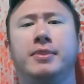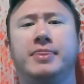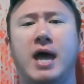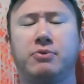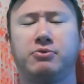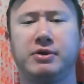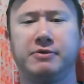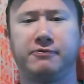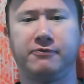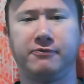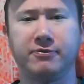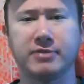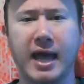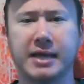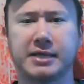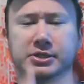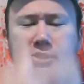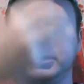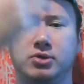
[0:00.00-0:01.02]
that
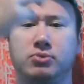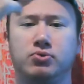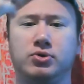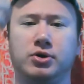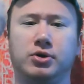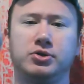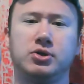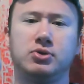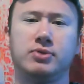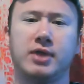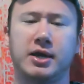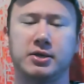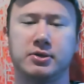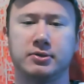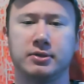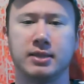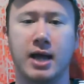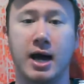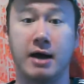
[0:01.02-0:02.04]
reflects the real you that
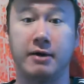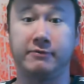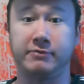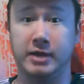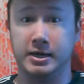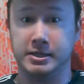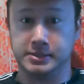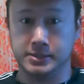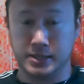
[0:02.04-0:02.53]
you love and is